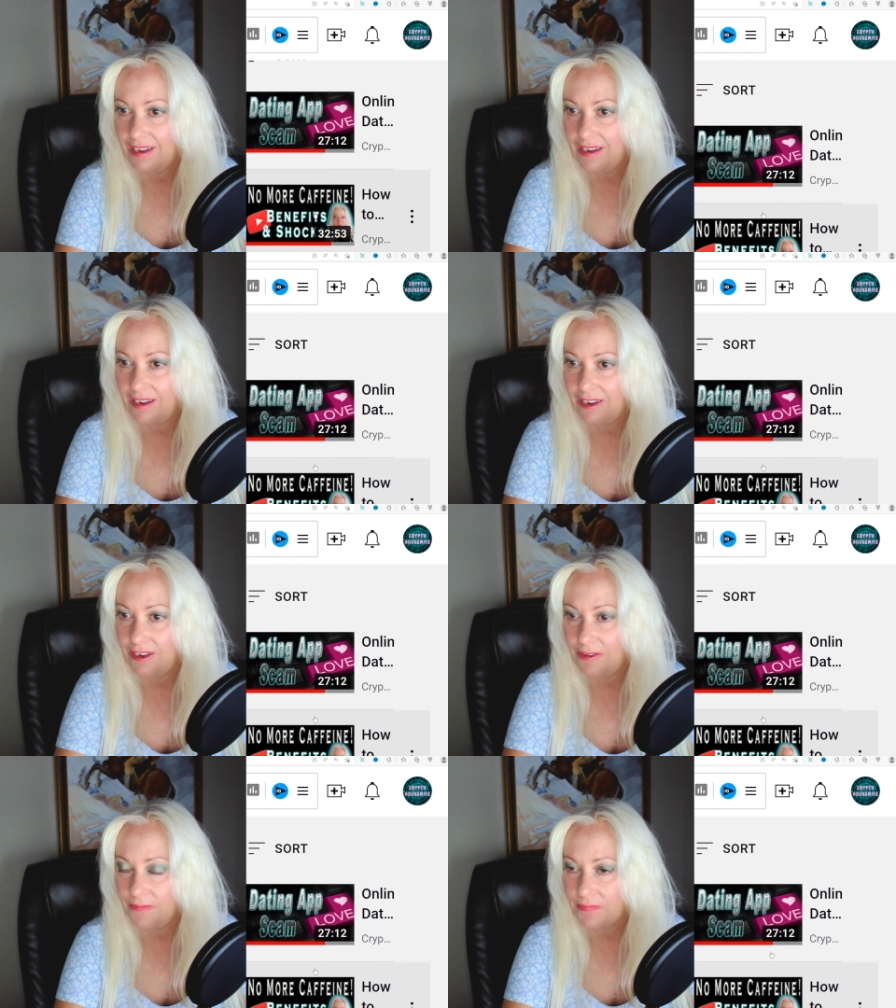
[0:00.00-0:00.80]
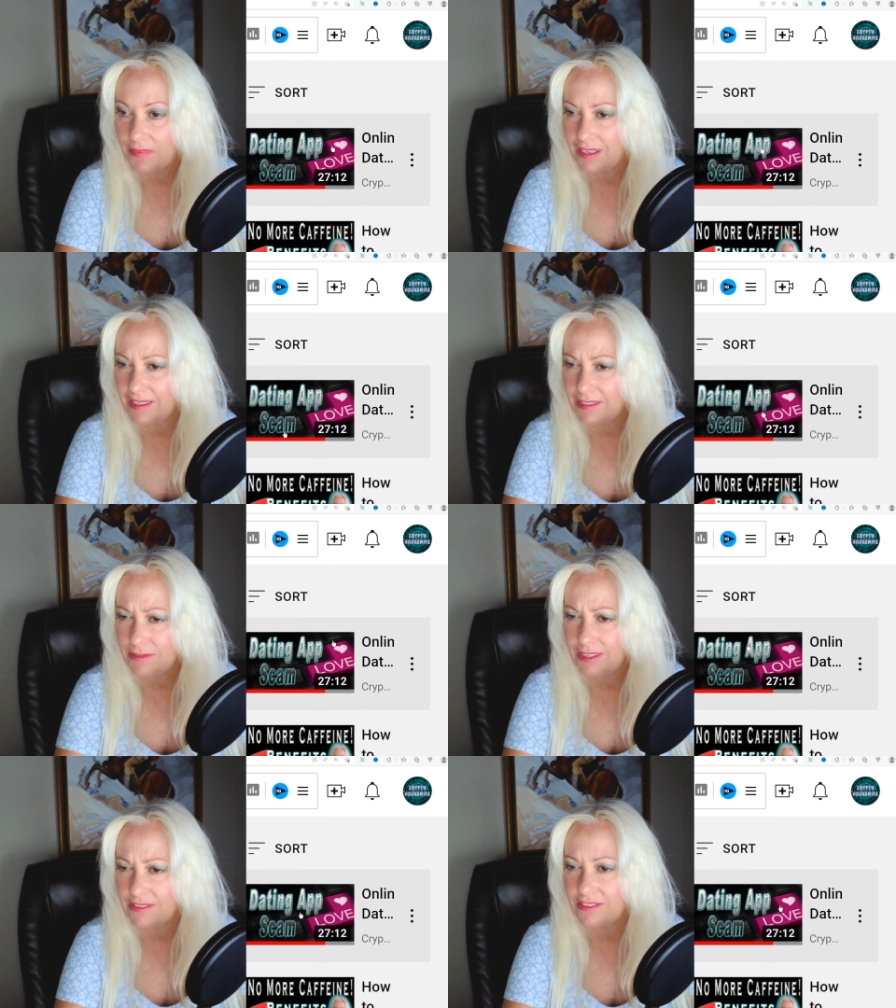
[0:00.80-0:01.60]
This
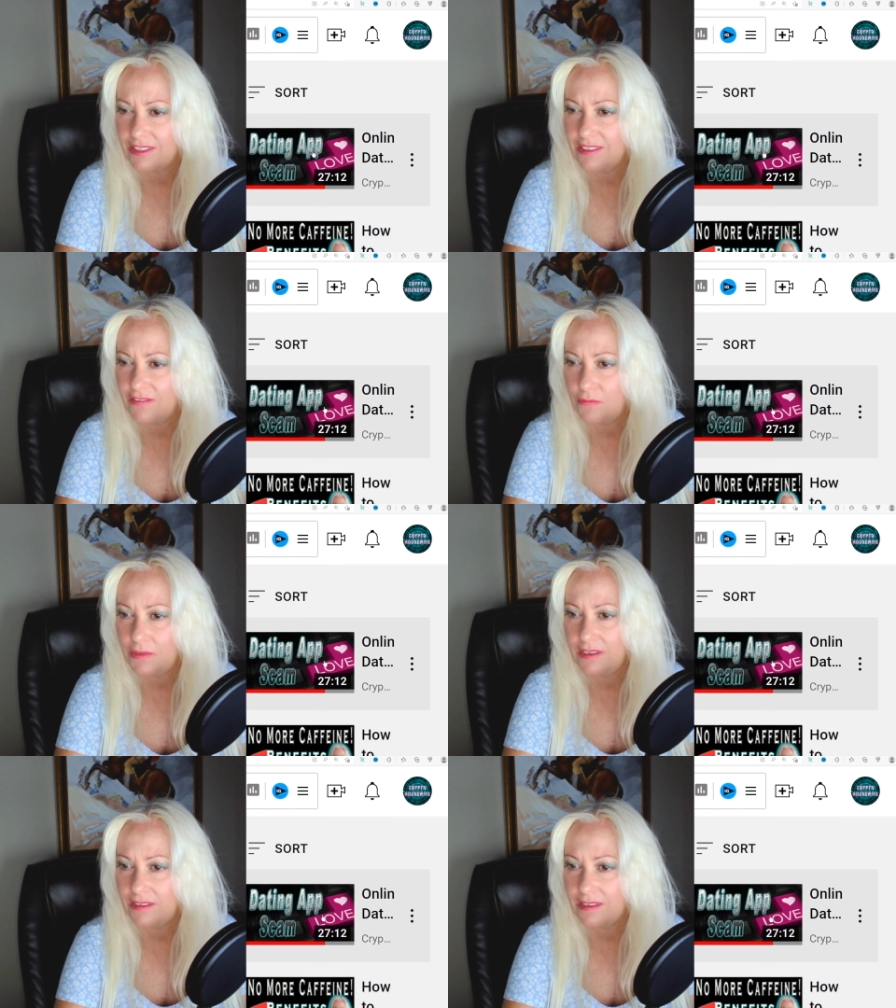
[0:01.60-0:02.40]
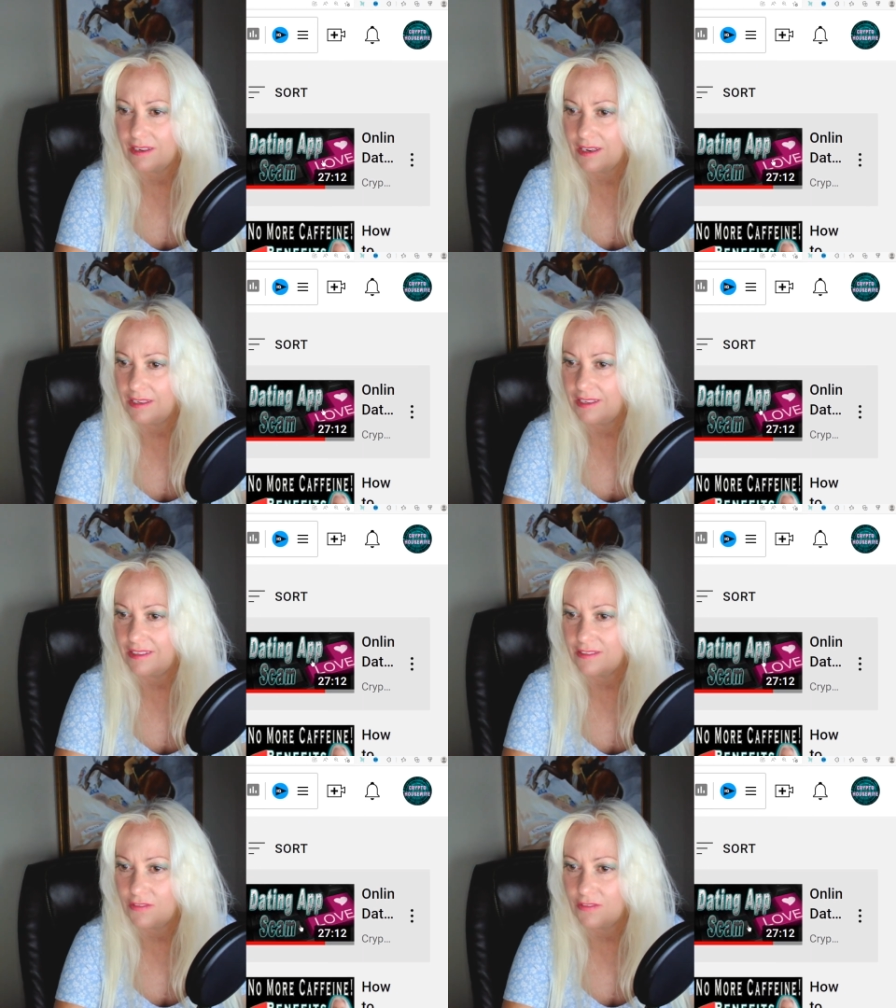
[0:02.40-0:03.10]
one here shouldn't even be in there. I did this